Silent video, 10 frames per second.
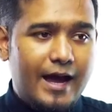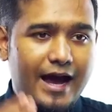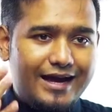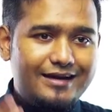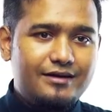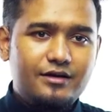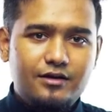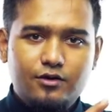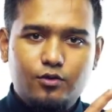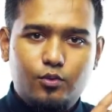And
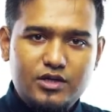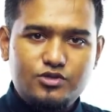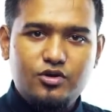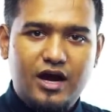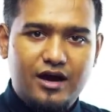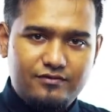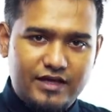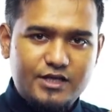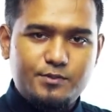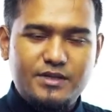once you have
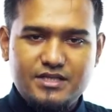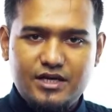the expense